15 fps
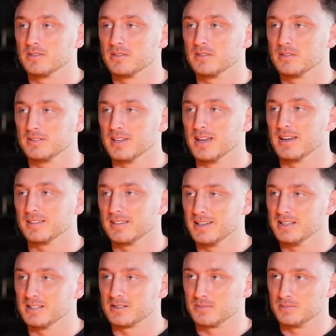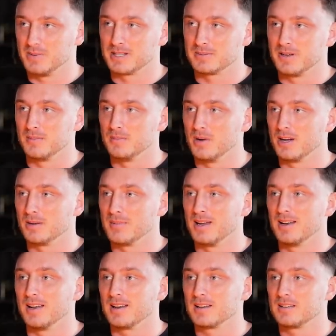Yeah, yeah. His best mate Mike
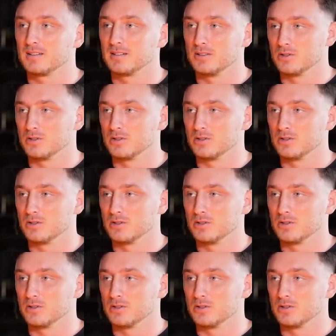Majlak, yeah.